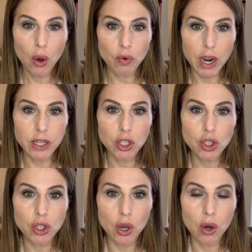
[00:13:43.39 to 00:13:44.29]
right?
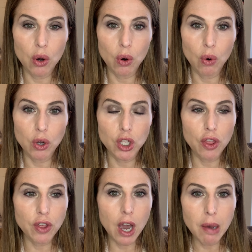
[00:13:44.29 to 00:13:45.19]
So
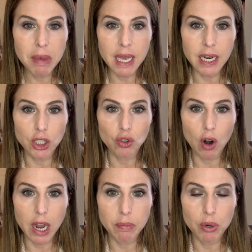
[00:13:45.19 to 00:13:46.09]
come in and
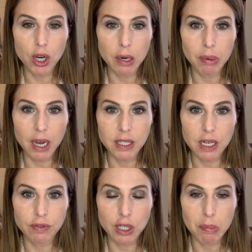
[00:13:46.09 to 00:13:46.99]
try to put a
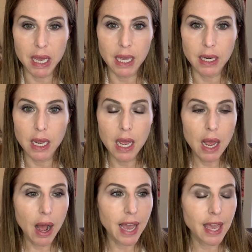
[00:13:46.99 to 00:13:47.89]
positive spin.
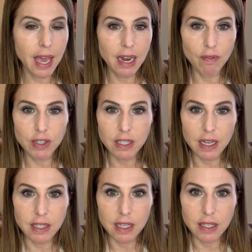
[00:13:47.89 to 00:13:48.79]
I can't
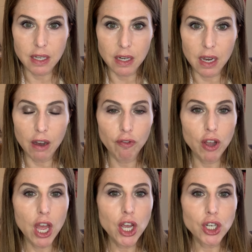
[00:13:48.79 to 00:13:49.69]
emphasize this enough.
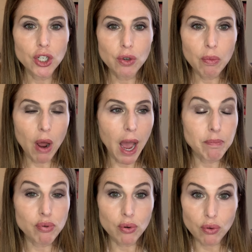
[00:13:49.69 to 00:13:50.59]
I
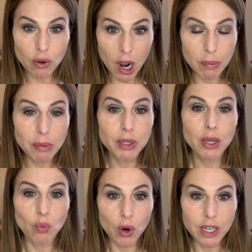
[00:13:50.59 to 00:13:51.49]

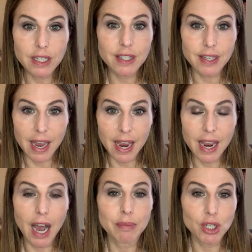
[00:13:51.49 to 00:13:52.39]
probably wouldn't
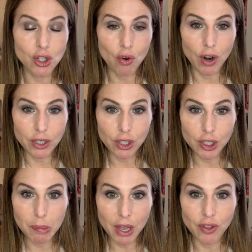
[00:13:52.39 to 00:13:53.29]
say I'm
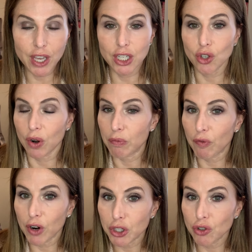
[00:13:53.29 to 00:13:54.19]
disgruntled about this or I'm
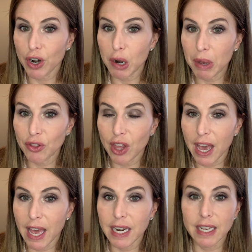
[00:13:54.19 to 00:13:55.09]
frustrated about
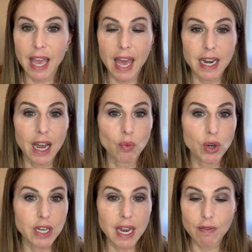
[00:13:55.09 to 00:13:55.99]
that. Again, I
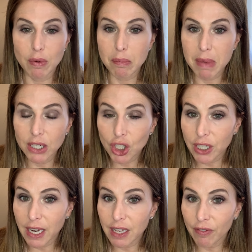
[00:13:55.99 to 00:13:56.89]
wouldn't even
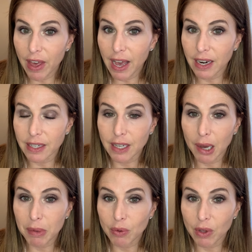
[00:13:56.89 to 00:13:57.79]
mention any of that. I'd
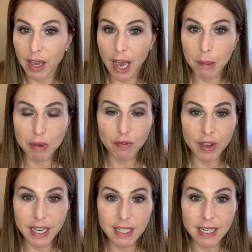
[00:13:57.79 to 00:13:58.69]
come in with a happy
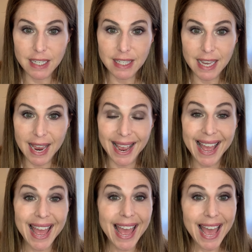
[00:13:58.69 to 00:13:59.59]
face and I'd say,
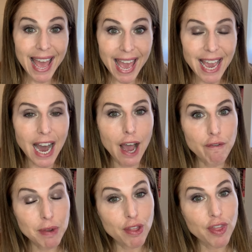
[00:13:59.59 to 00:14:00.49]
hey,
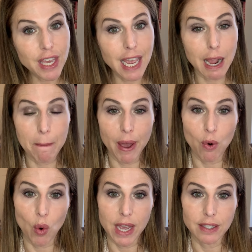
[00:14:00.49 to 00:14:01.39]
I've been thinking
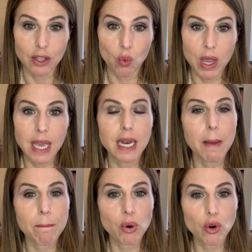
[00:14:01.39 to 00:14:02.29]
about ways that we can
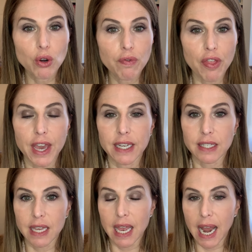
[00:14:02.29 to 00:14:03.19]
improve
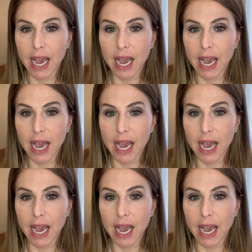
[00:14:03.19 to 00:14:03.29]
things in